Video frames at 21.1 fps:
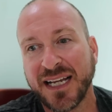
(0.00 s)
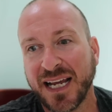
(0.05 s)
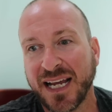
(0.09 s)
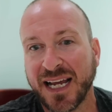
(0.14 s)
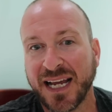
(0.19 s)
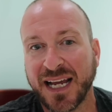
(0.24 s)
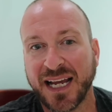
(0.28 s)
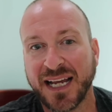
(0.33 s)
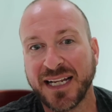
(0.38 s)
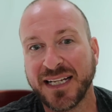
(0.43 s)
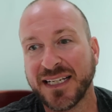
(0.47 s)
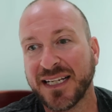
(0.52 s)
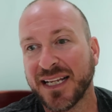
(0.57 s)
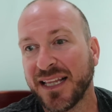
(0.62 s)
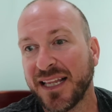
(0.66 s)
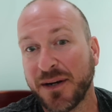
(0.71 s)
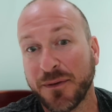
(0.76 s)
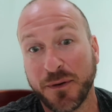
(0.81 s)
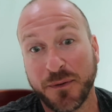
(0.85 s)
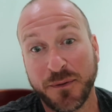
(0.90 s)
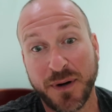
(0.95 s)
and
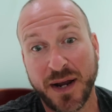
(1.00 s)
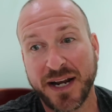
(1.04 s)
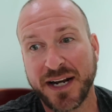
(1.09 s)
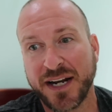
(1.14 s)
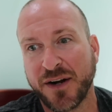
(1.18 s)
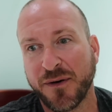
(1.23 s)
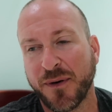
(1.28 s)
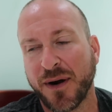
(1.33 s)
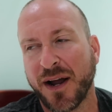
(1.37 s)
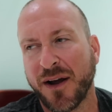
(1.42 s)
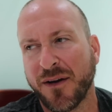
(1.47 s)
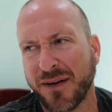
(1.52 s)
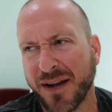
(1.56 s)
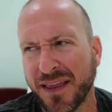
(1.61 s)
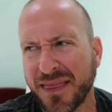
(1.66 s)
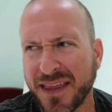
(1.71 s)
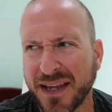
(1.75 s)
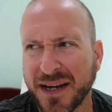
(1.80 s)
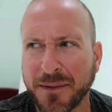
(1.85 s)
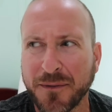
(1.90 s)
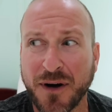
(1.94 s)
they were riding around. I
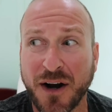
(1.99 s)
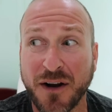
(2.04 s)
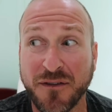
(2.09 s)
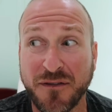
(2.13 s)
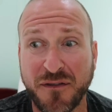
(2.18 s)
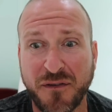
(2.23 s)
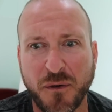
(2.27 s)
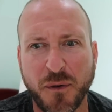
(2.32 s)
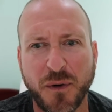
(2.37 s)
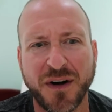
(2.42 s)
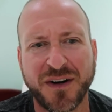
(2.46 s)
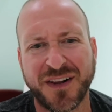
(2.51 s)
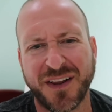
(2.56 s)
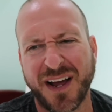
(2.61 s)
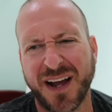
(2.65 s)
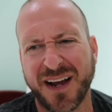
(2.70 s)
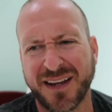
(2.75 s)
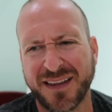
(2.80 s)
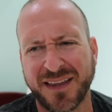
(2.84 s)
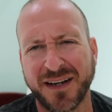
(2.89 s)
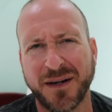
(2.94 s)
think around 4
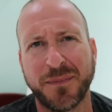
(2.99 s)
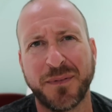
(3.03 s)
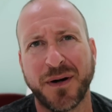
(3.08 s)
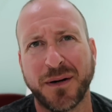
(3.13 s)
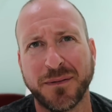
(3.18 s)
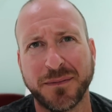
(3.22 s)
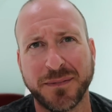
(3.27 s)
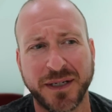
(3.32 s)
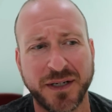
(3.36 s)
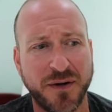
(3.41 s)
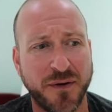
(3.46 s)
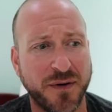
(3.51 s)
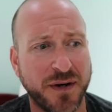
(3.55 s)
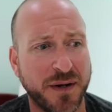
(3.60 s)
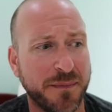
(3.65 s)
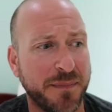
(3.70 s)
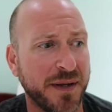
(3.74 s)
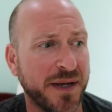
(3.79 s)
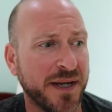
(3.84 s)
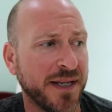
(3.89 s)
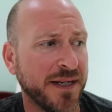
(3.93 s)
o'clock, they're probably going
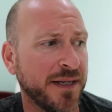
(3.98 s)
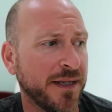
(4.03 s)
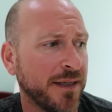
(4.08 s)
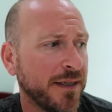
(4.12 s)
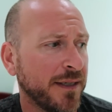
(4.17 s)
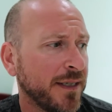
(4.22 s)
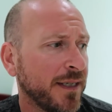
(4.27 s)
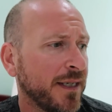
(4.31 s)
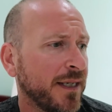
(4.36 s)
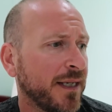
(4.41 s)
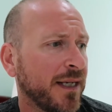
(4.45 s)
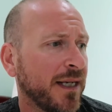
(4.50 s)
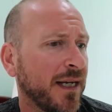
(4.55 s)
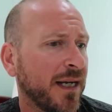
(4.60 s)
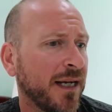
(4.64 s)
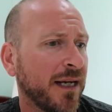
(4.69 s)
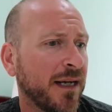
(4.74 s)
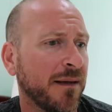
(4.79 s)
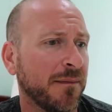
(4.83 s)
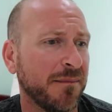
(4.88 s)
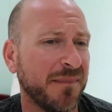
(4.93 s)
to bed.
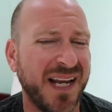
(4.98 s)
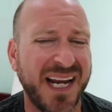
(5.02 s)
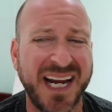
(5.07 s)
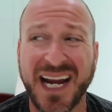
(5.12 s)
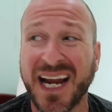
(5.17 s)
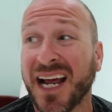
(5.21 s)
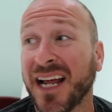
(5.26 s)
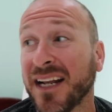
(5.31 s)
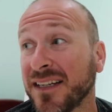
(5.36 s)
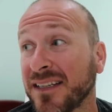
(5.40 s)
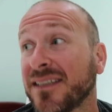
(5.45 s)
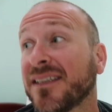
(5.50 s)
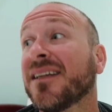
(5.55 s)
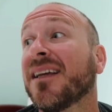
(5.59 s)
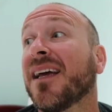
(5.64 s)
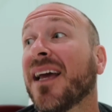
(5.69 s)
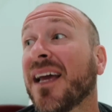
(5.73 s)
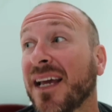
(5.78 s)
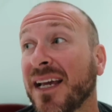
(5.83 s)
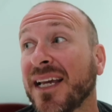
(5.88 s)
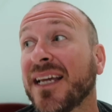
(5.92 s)

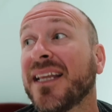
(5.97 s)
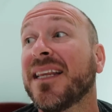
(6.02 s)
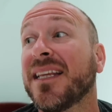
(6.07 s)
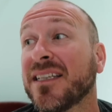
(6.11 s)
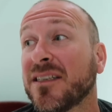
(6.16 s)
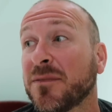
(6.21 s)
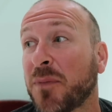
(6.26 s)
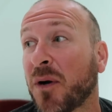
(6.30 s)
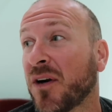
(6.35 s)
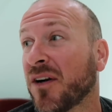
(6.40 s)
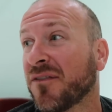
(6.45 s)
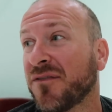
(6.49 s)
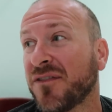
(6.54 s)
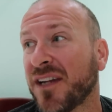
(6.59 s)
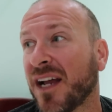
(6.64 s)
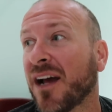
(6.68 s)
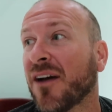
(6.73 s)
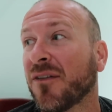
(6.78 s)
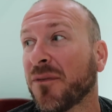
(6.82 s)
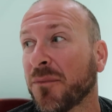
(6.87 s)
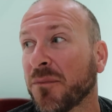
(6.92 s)
In this part of
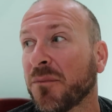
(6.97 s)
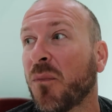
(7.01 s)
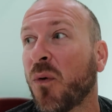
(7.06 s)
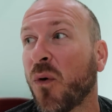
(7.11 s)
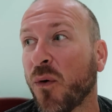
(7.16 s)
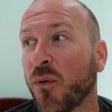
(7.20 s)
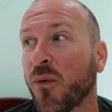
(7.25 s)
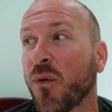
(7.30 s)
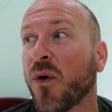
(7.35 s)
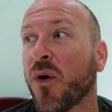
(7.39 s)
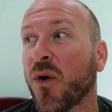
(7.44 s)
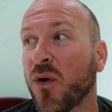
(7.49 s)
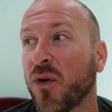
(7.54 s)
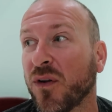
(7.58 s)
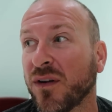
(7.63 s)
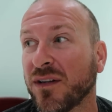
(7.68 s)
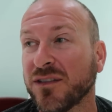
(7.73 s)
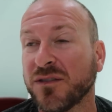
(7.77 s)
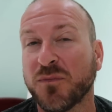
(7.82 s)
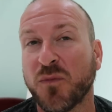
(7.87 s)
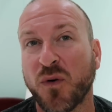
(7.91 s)
town, more
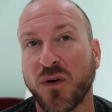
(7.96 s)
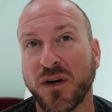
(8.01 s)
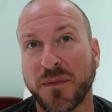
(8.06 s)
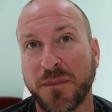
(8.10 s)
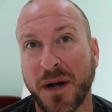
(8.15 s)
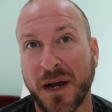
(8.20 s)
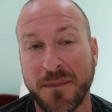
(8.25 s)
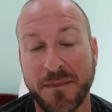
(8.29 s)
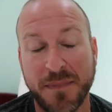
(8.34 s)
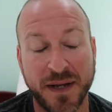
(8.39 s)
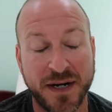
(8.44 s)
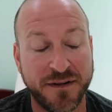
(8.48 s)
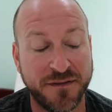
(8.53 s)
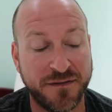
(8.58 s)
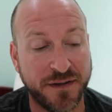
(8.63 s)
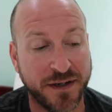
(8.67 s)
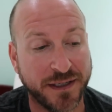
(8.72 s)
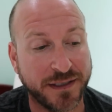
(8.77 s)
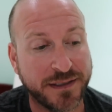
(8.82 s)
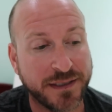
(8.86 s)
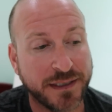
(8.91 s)
rural is more to my
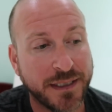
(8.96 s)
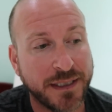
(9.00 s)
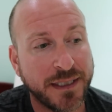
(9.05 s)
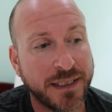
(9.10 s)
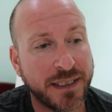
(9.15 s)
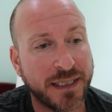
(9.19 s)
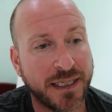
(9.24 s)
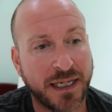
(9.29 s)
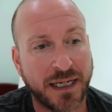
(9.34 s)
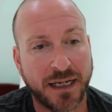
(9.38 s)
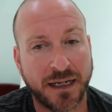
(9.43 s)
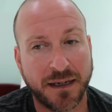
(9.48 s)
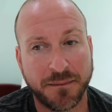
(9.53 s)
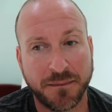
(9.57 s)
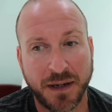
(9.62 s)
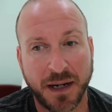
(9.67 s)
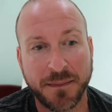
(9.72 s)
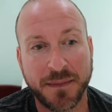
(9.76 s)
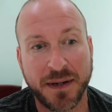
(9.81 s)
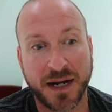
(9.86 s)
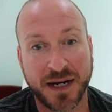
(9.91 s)
benefit.
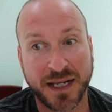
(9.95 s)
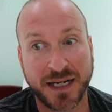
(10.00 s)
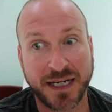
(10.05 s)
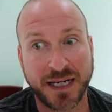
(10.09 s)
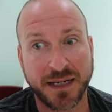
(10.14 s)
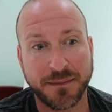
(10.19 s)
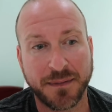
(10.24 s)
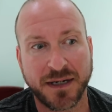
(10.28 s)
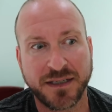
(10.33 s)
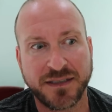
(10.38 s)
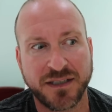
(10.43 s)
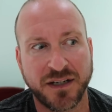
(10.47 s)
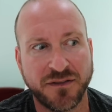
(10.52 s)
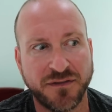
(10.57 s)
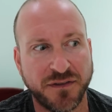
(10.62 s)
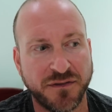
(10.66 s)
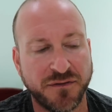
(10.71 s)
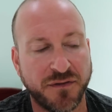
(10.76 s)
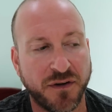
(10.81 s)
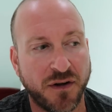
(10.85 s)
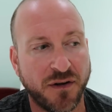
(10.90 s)
I'm not gonna get
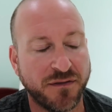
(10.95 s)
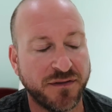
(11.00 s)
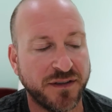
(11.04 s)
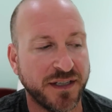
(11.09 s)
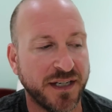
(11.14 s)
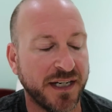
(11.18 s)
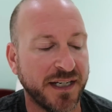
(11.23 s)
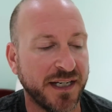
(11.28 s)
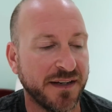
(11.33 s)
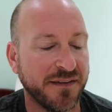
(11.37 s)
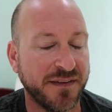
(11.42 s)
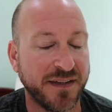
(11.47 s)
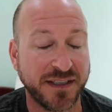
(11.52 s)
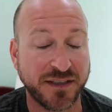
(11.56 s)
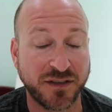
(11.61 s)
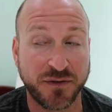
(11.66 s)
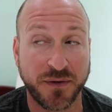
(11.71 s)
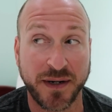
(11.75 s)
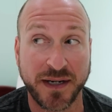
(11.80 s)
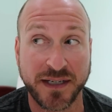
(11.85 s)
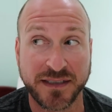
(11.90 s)
myself involved in any of
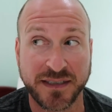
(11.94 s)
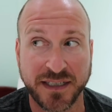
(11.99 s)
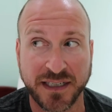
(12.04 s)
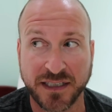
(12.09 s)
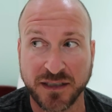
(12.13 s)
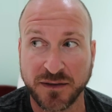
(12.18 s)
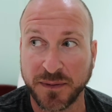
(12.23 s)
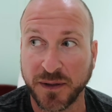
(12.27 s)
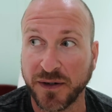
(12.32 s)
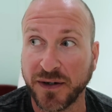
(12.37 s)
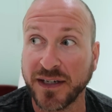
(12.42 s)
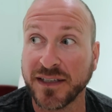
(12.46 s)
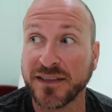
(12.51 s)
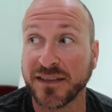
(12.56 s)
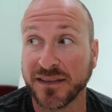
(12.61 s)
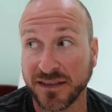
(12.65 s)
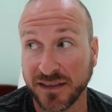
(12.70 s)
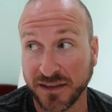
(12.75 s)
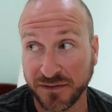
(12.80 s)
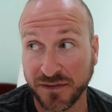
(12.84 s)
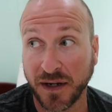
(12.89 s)
these crazy
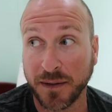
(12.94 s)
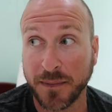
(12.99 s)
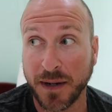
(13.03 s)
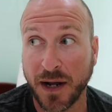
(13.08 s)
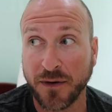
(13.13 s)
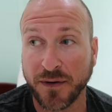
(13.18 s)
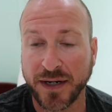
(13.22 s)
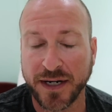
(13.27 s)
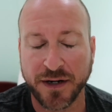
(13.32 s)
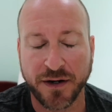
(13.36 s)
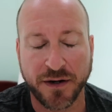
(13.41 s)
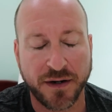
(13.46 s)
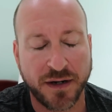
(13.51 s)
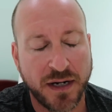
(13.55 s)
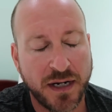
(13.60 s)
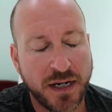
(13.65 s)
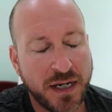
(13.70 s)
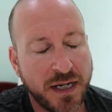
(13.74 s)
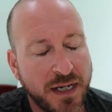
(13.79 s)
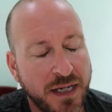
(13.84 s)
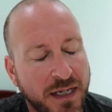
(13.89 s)
experiences if I'm out here.
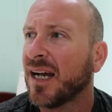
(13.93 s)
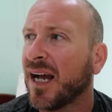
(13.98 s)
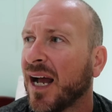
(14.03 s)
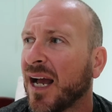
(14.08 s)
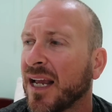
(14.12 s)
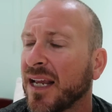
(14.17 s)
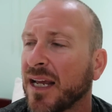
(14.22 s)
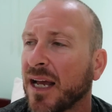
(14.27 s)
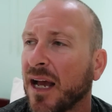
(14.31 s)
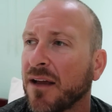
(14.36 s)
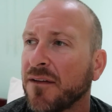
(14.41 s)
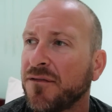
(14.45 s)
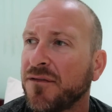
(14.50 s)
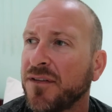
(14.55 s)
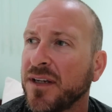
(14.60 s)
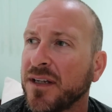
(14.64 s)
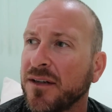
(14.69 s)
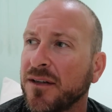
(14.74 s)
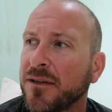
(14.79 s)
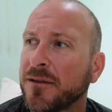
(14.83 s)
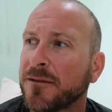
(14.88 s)
I
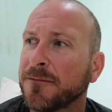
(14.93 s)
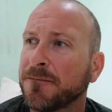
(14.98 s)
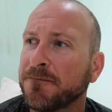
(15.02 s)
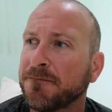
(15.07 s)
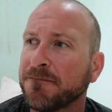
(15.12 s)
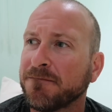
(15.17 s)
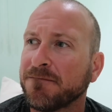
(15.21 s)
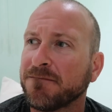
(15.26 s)
feel